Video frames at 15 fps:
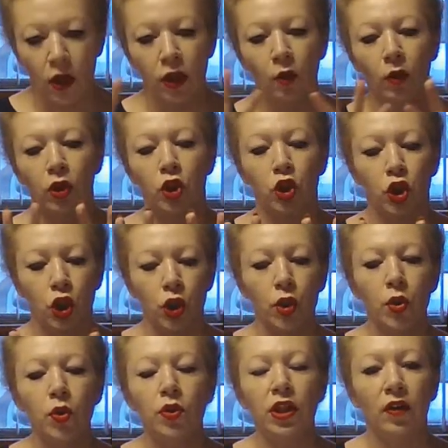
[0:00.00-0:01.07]
There are
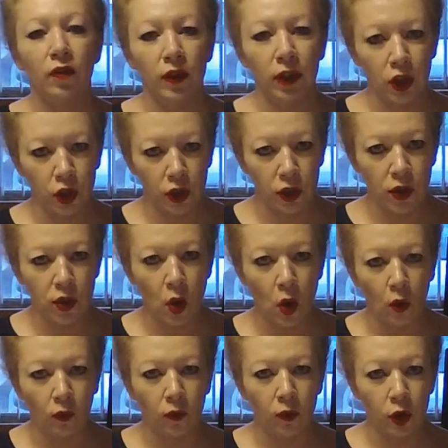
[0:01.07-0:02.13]
two definitions
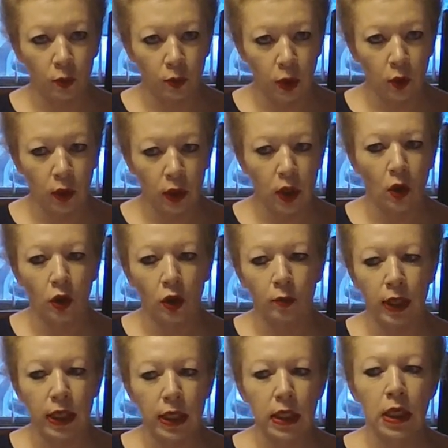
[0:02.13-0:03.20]
of the blue
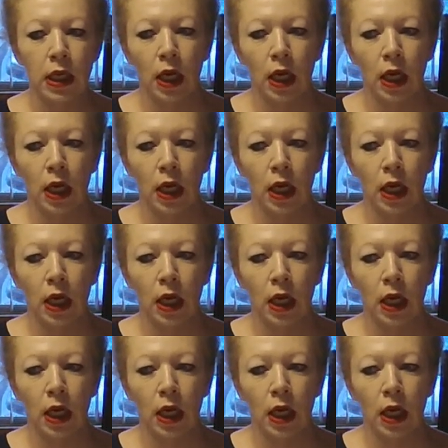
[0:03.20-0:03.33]
economy